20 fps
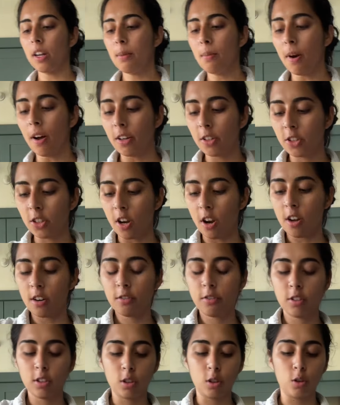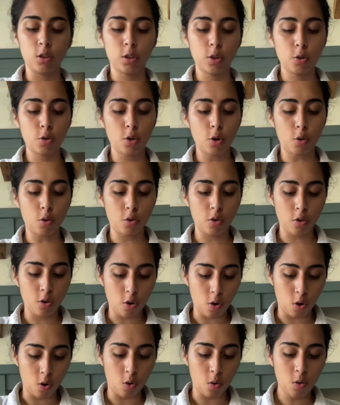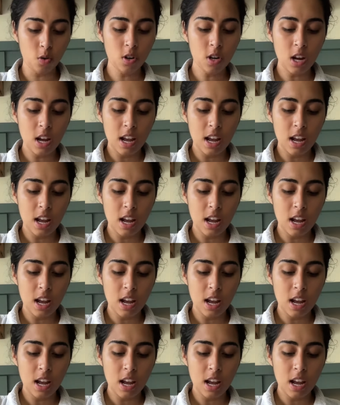banjan, for those who don't know,